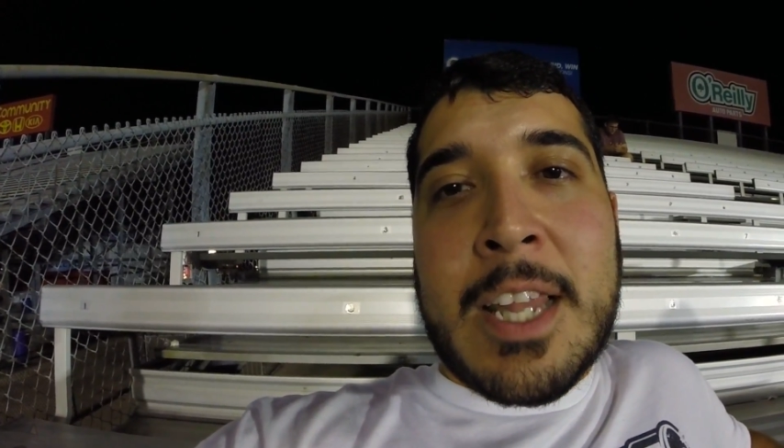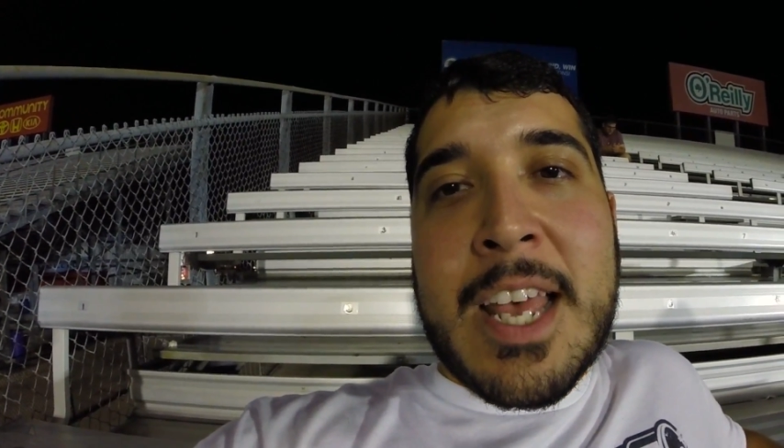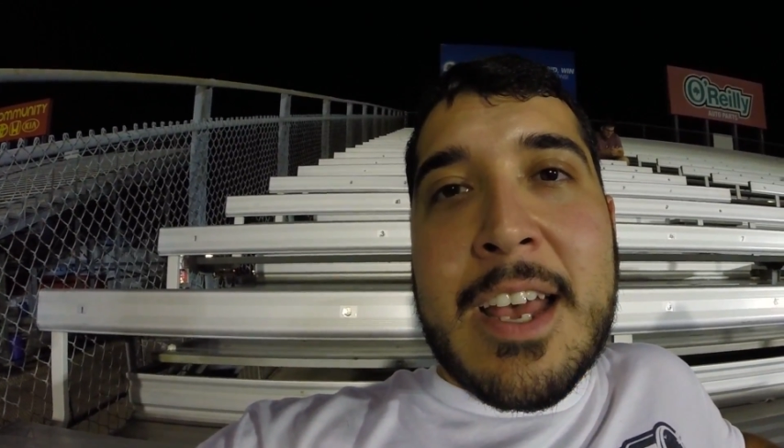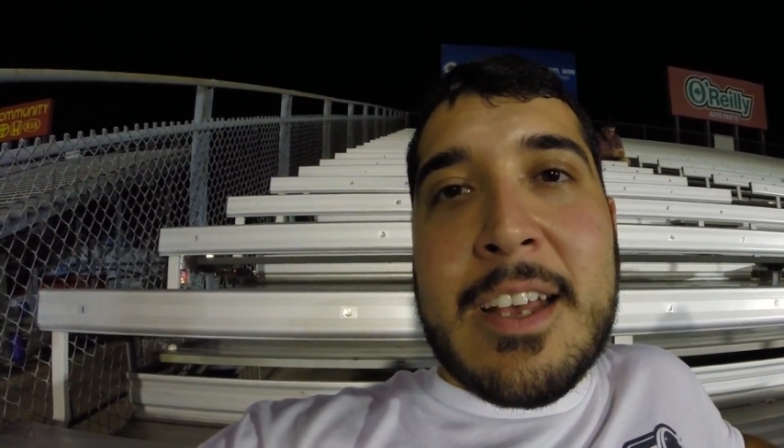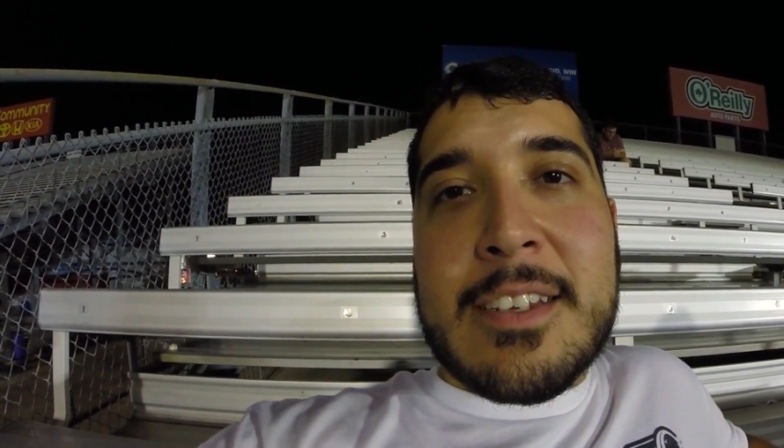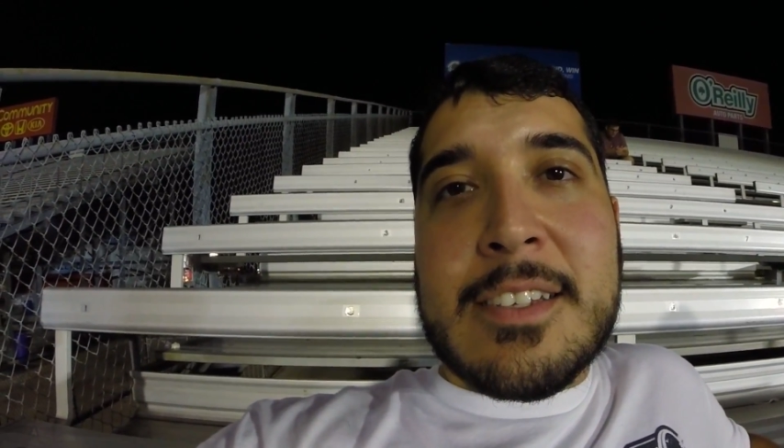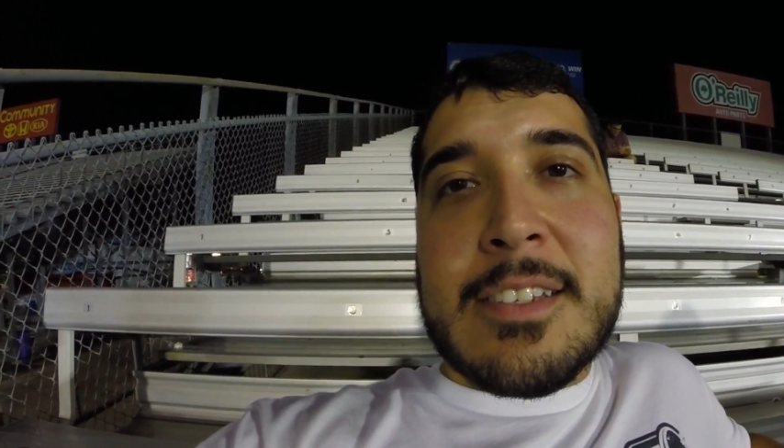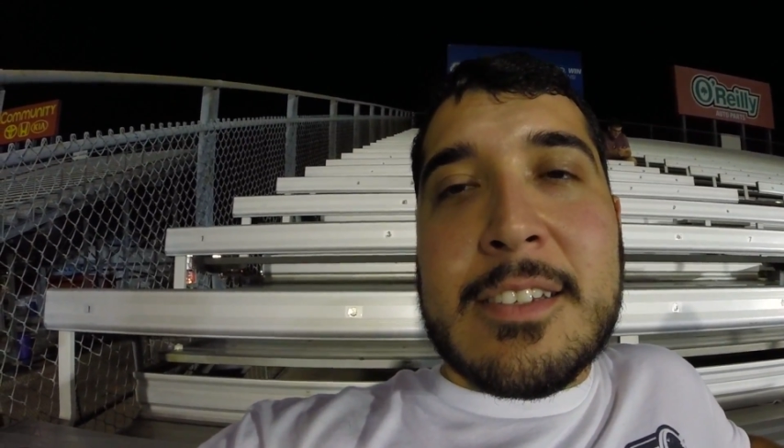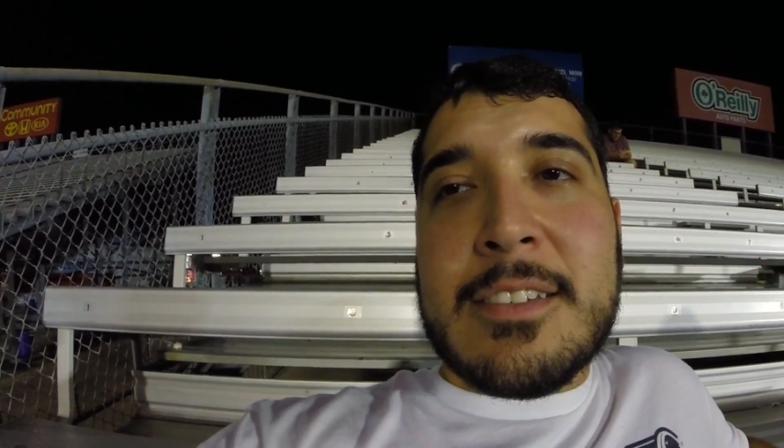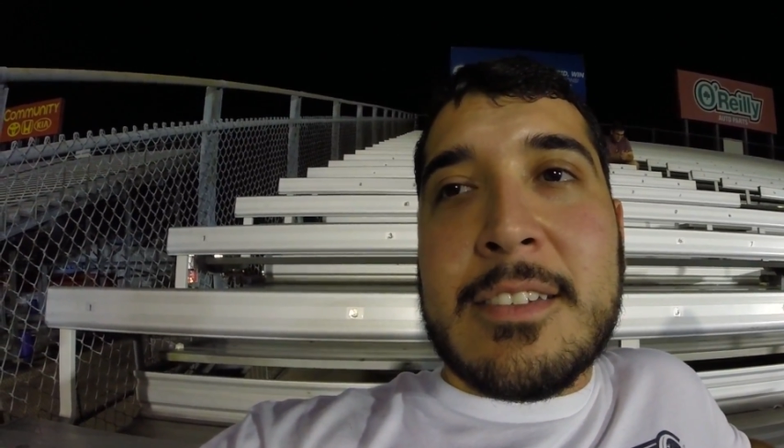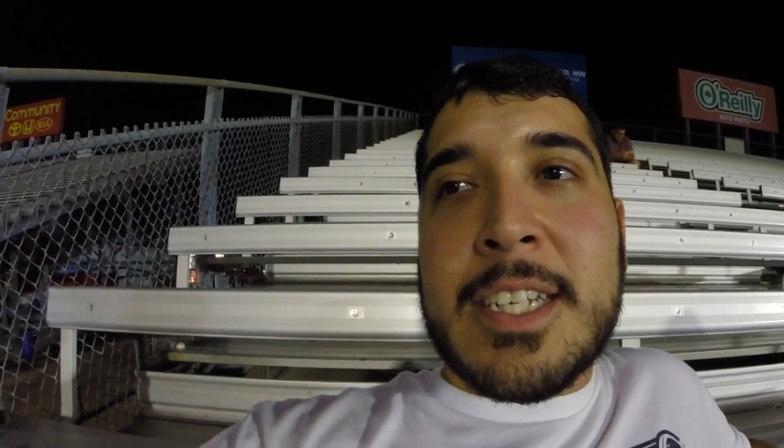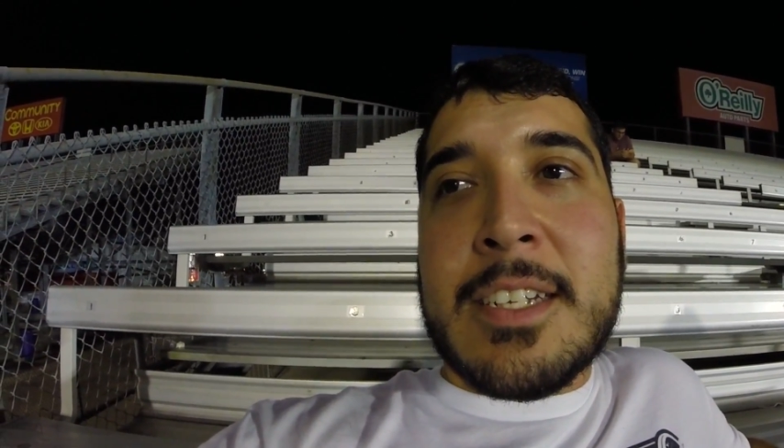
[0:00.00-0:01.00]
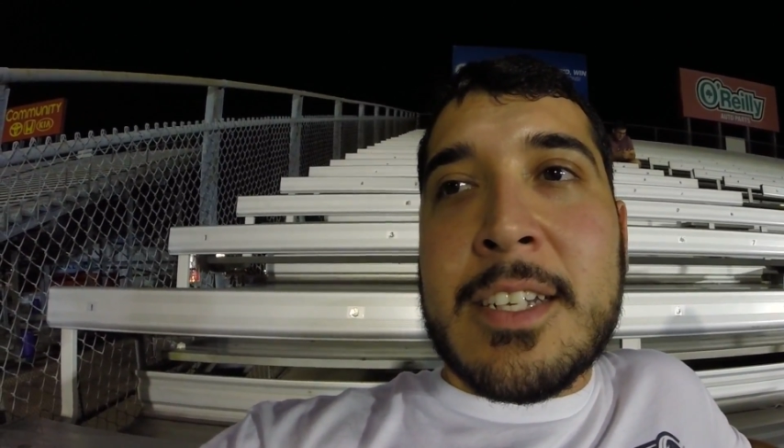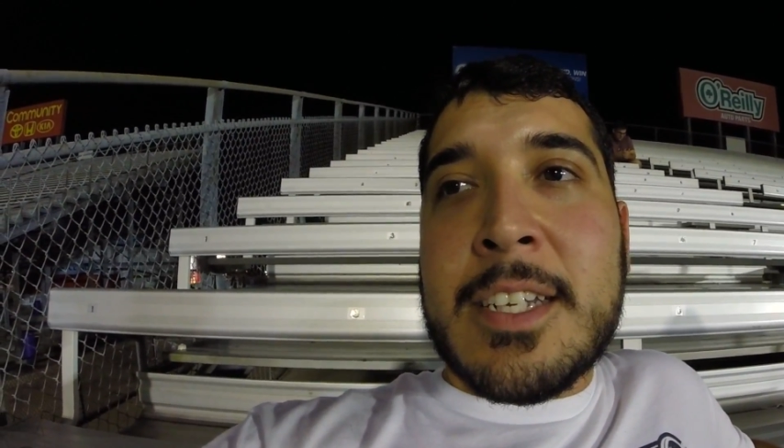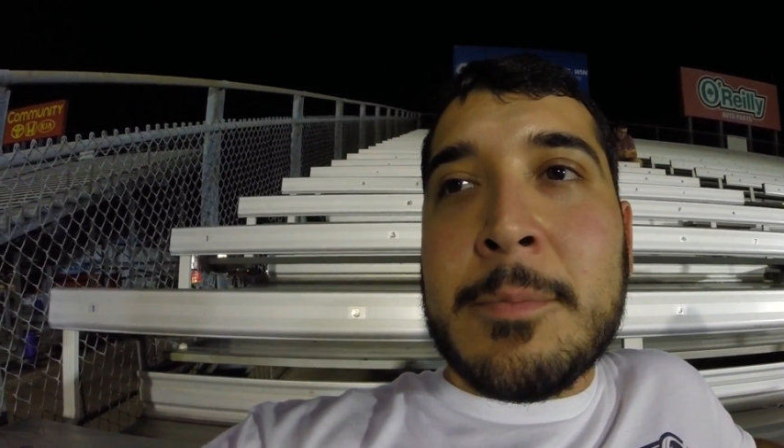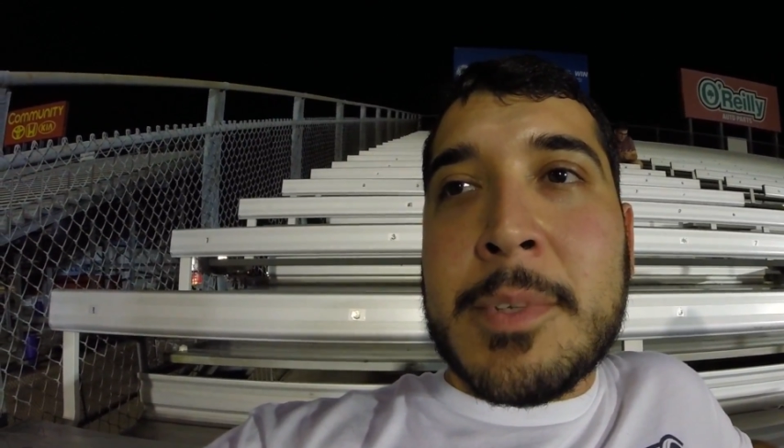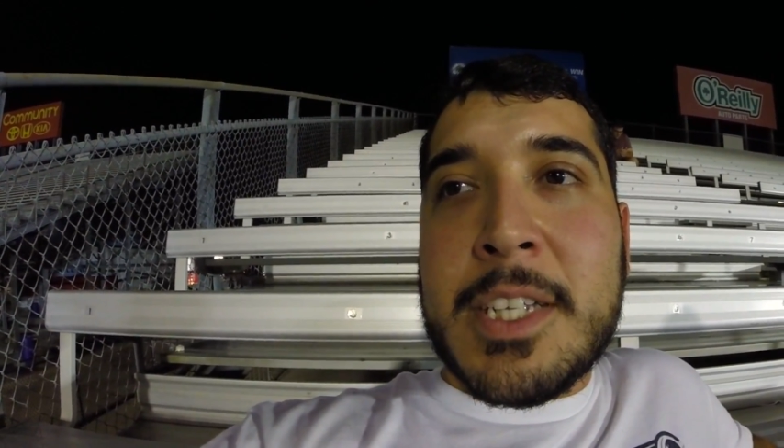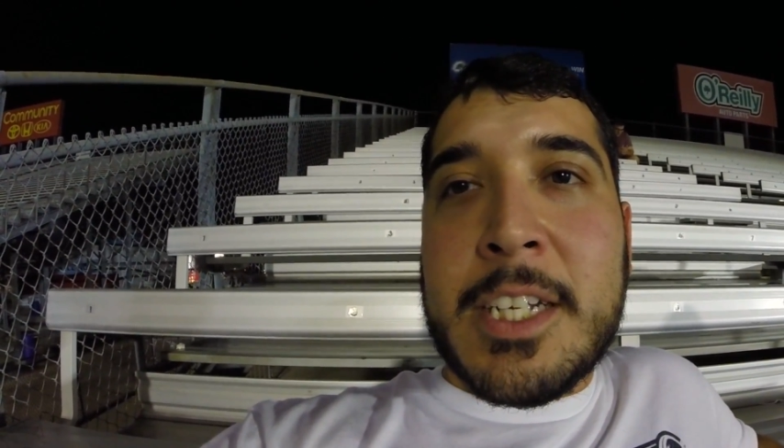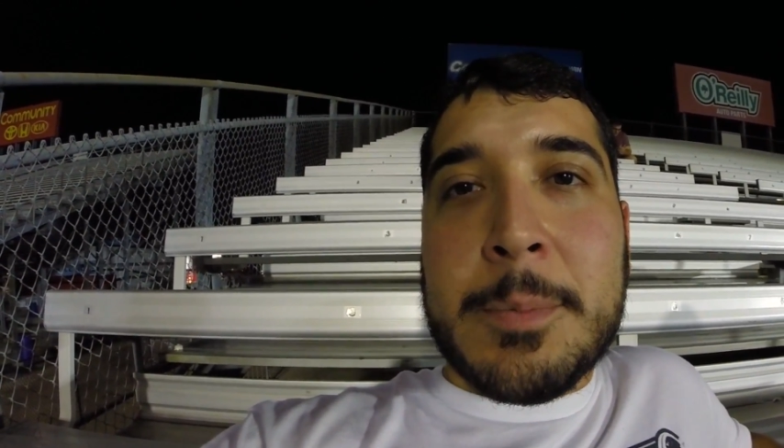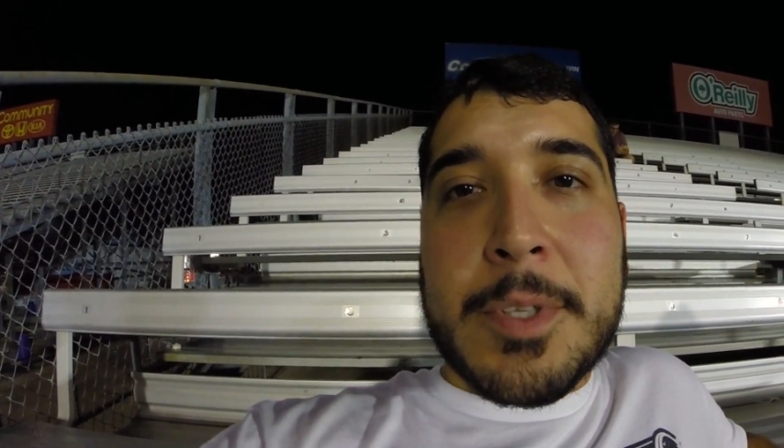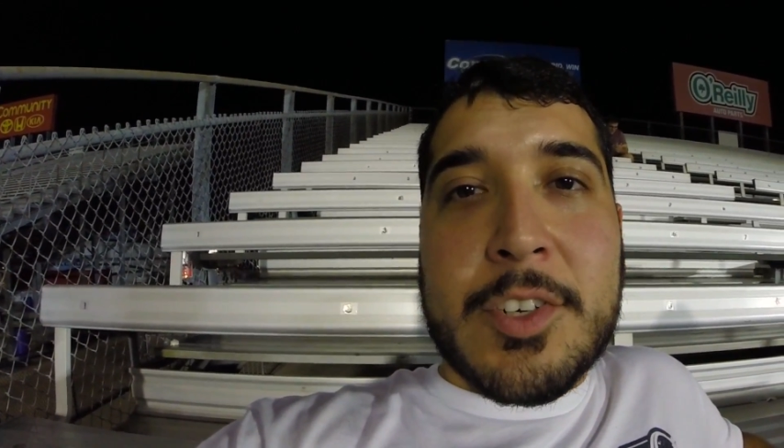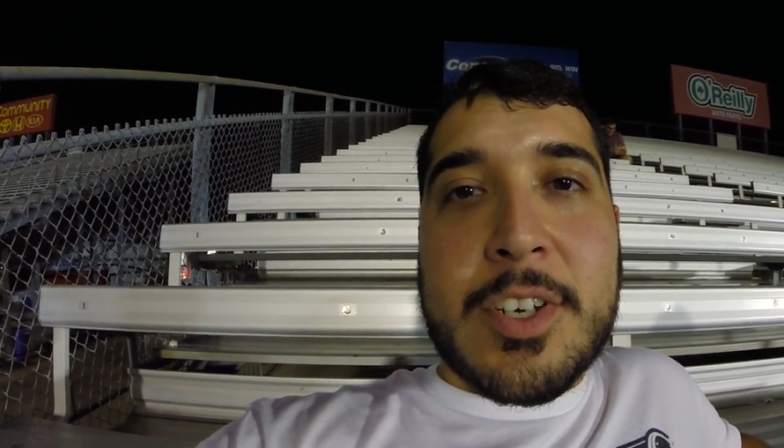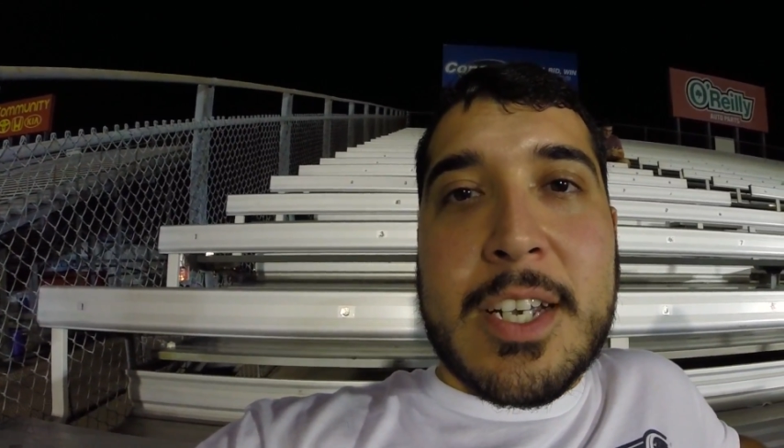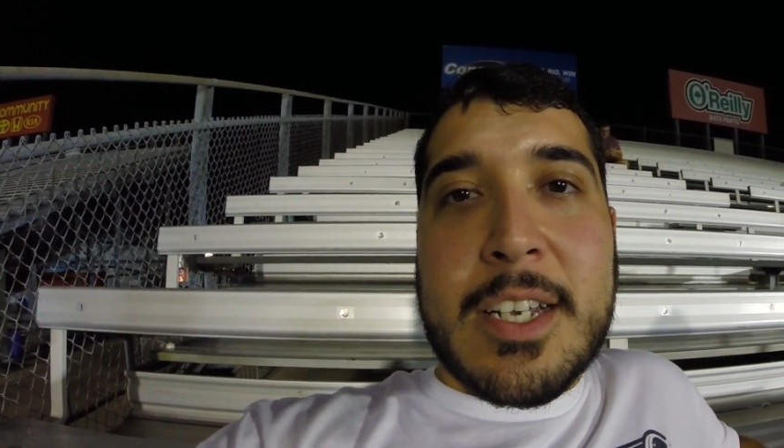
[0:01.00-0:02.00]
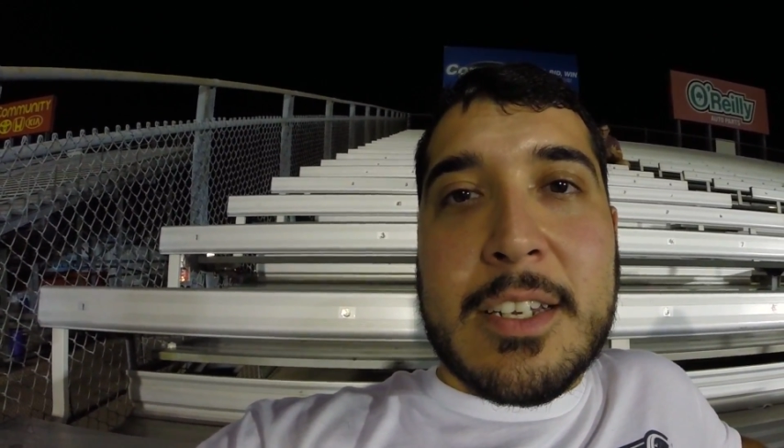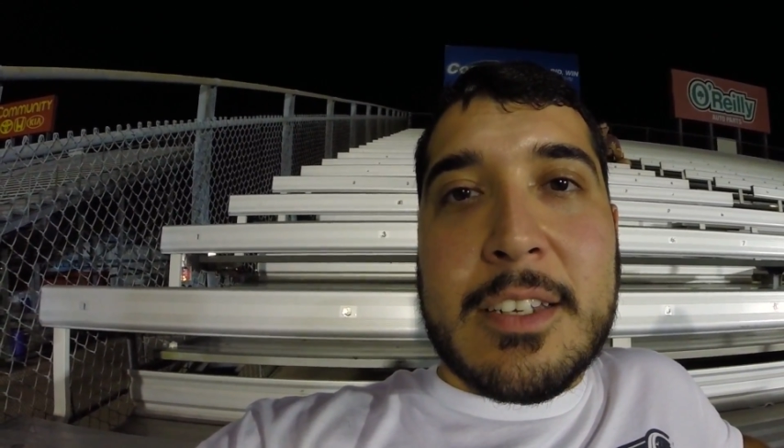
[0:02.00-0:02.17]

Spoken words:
relax, let them clean up the track,